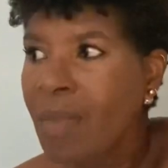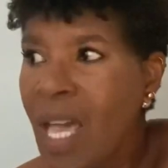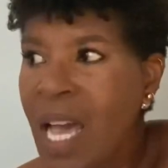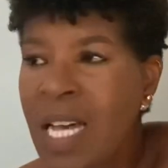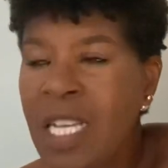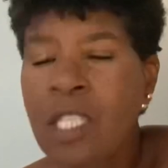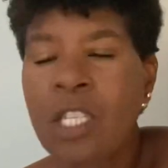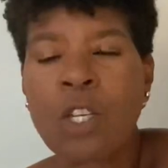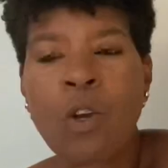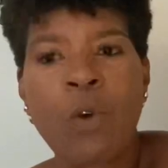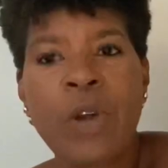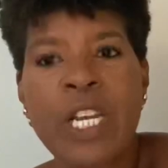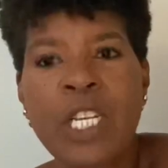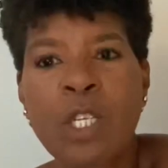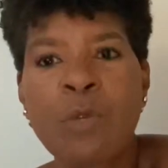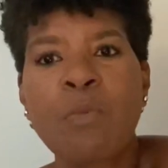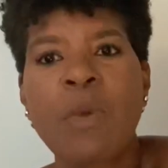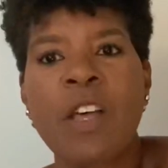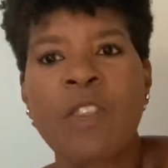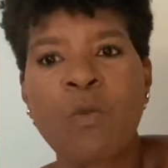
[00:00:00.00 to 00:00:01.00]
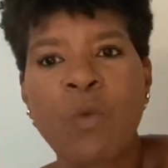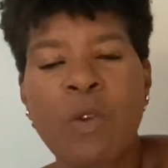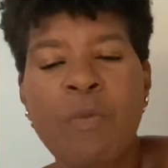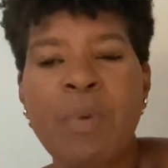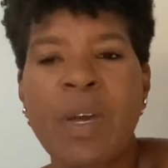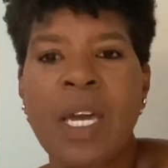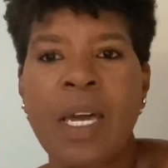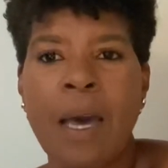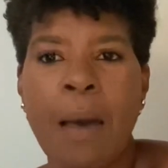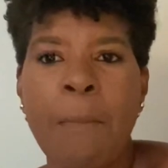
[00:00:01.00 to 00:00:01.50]
And so each month we've
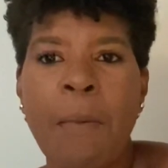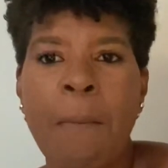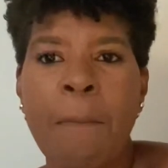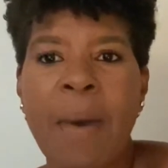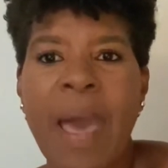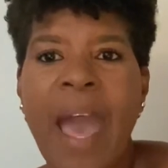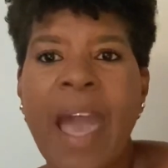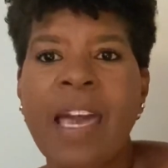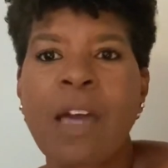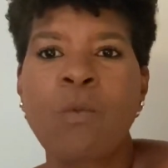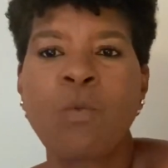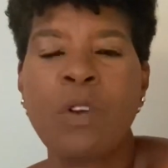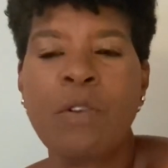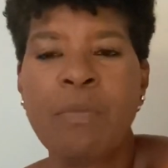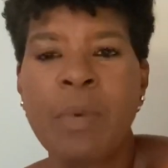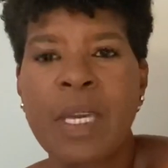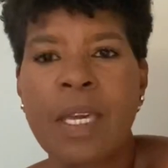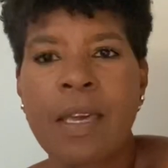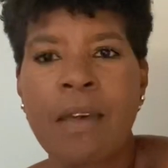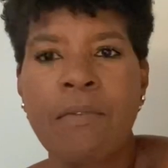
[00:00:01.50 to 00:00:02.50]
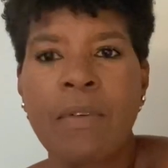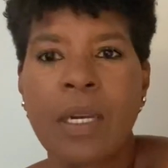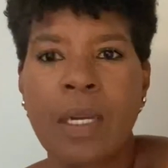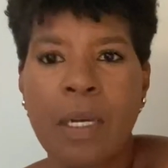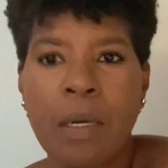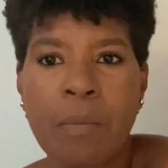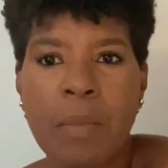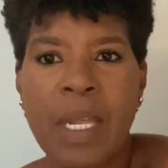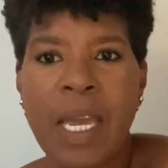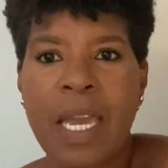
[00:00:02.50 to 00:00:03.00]
been coming back and we've been giving
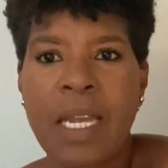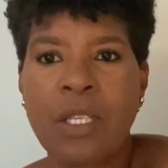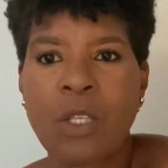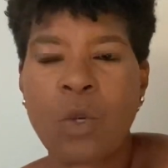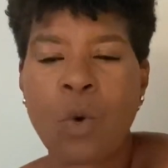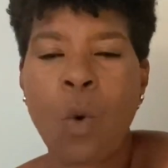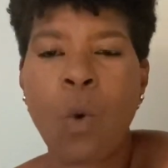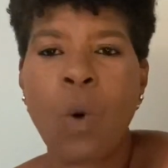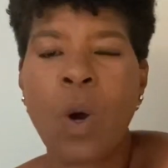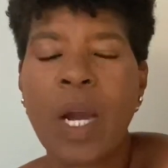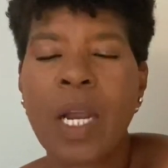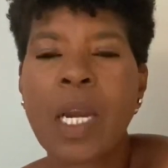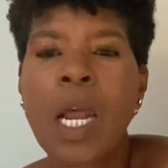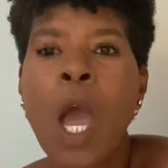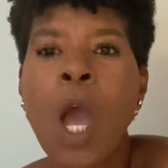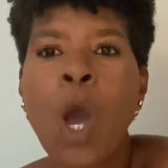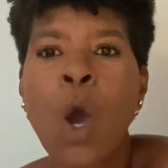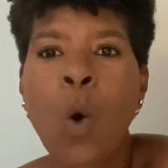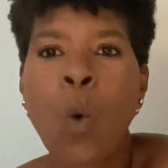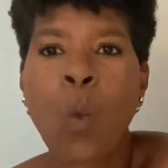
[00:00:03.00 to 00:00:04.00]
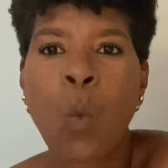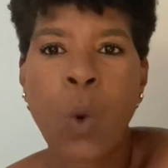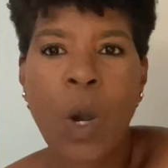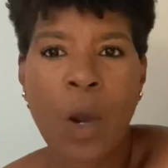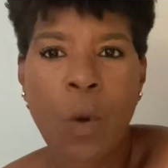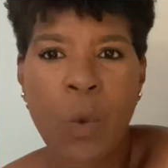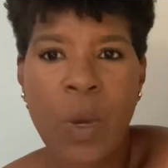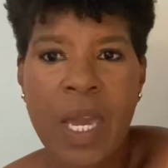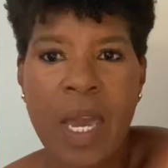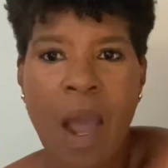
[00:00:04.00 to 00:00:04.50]
updates on
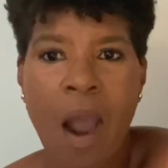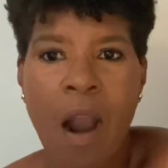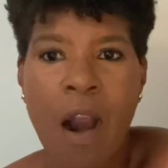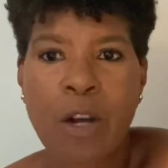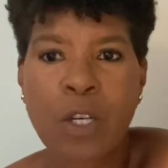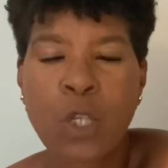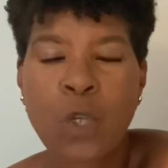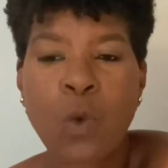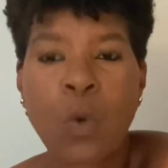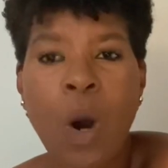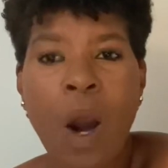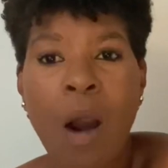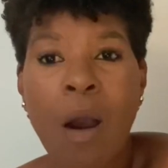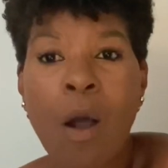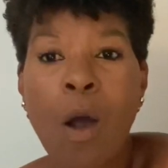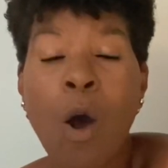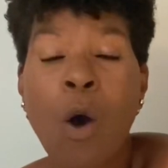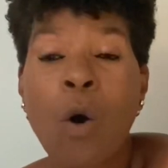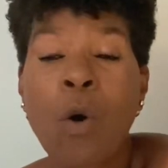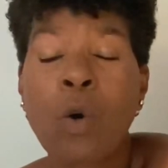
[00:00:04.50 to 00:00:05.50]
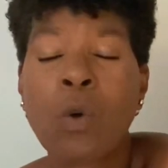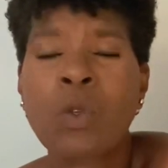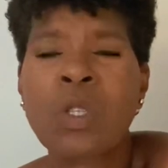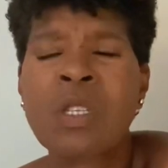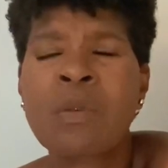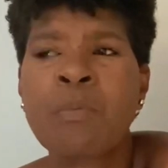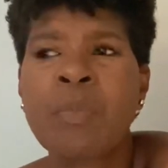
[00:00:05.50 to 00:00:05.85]
where we are to our goals.